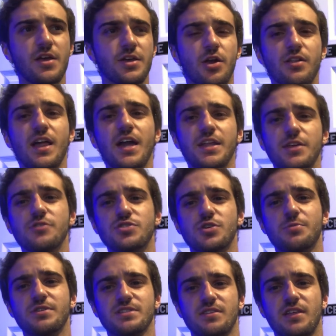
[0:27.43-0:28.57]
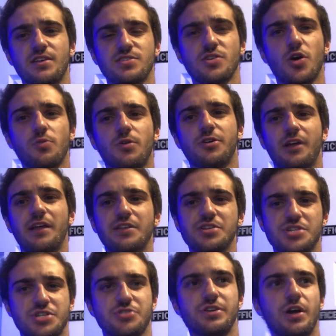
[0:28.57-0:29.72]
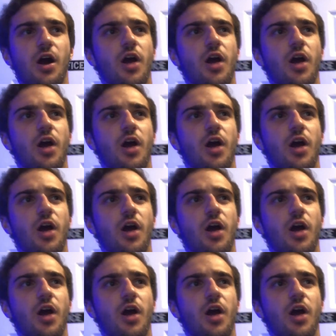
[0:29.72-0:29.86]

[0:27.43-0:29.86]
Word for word: you know, a lot of YouTubers in the saltwater industry